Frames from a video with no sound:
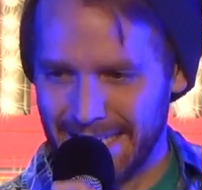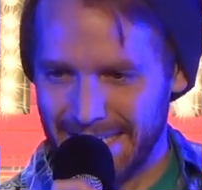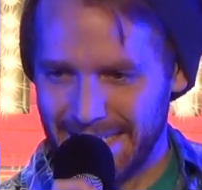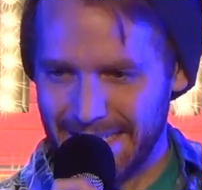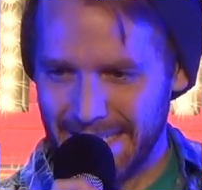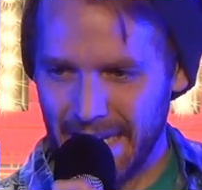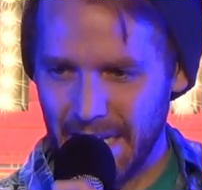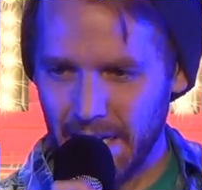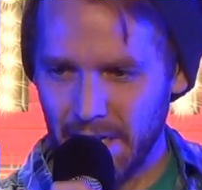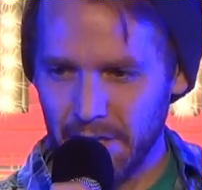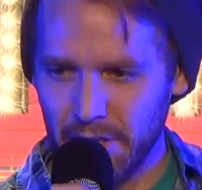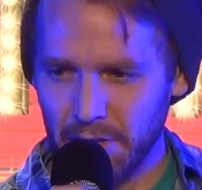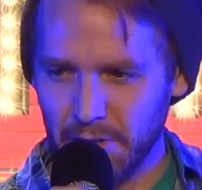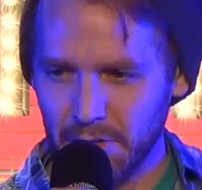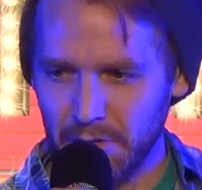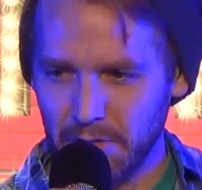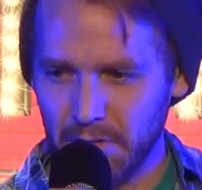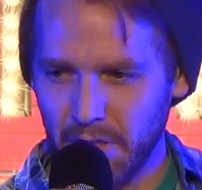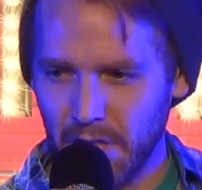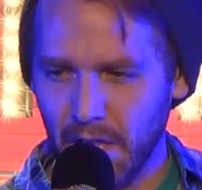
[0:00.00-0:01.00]
Now
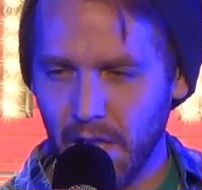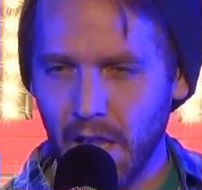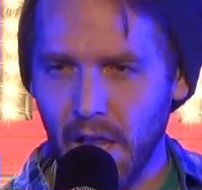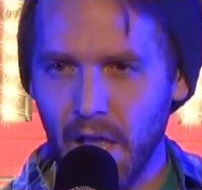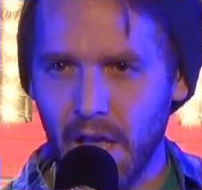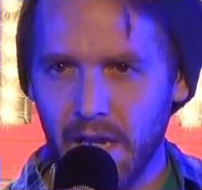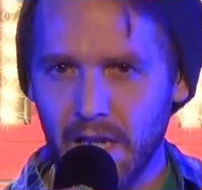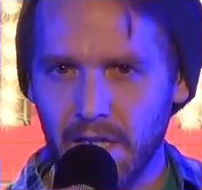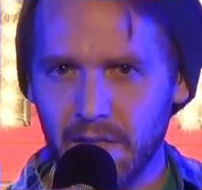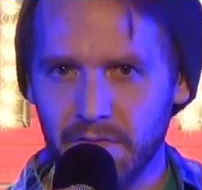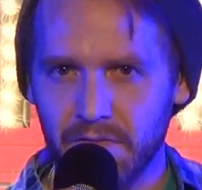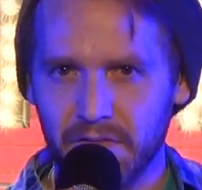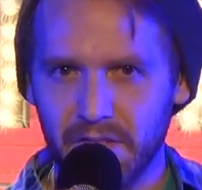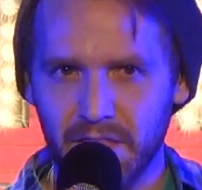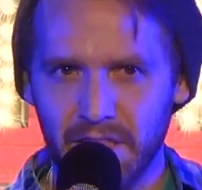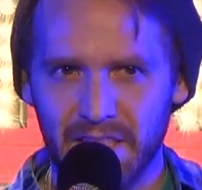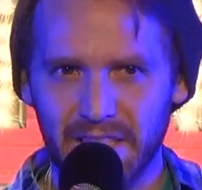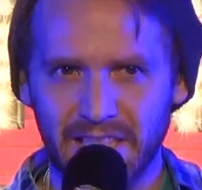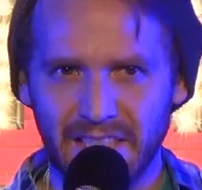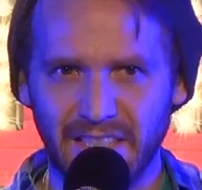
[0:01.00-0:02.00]
life
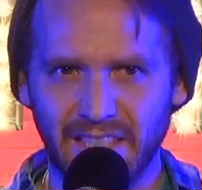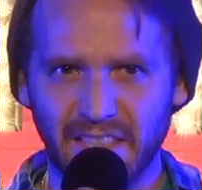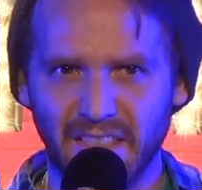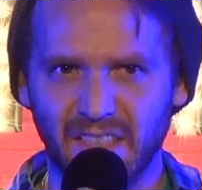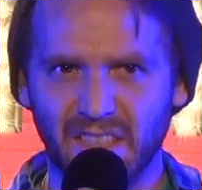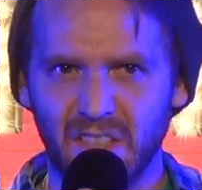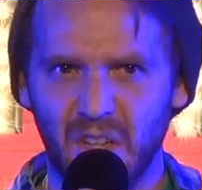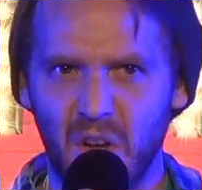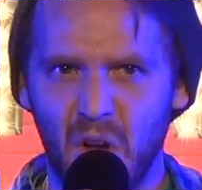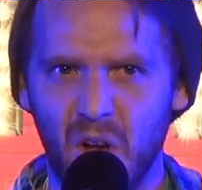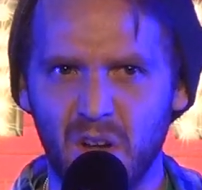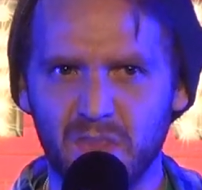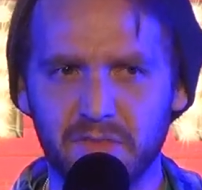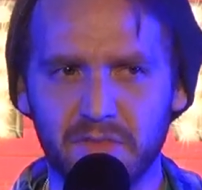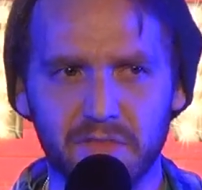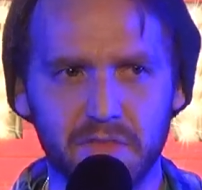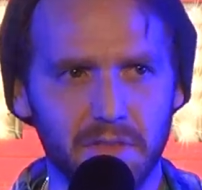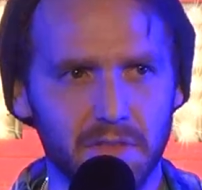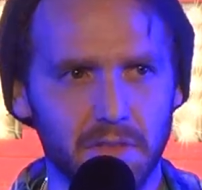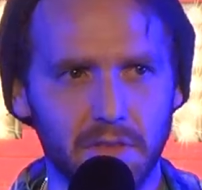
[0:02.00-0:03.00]
is
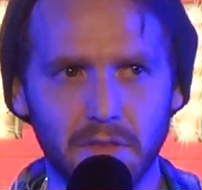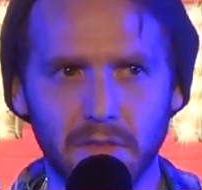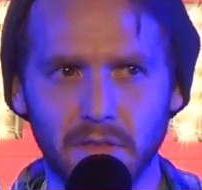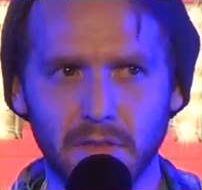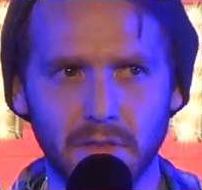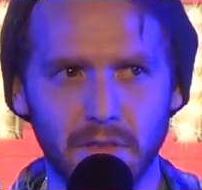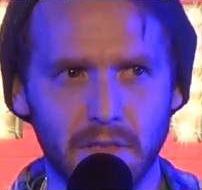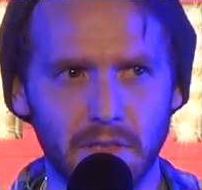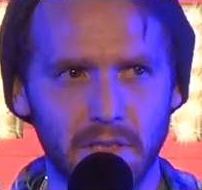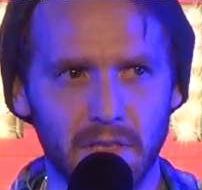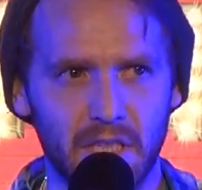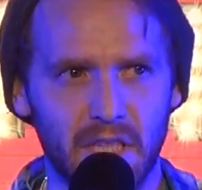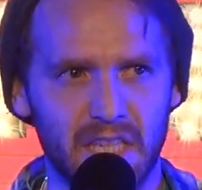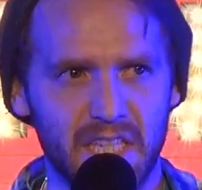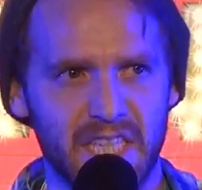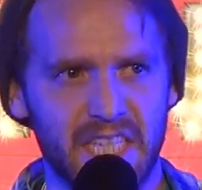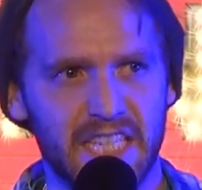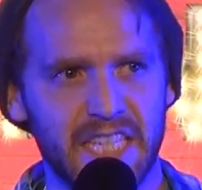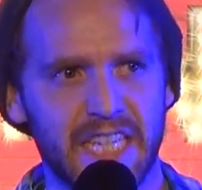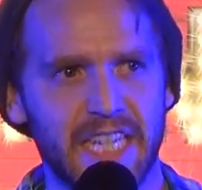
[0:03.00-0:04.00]
awful
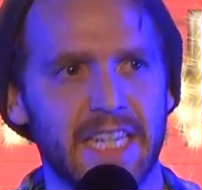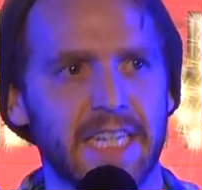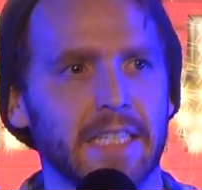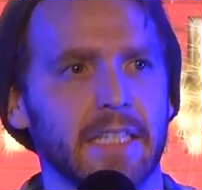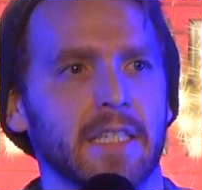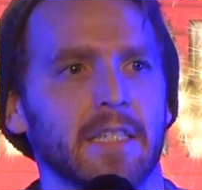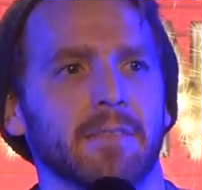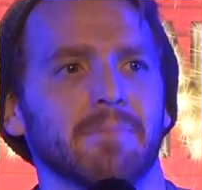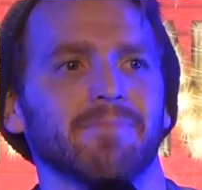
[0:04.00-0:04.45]
again.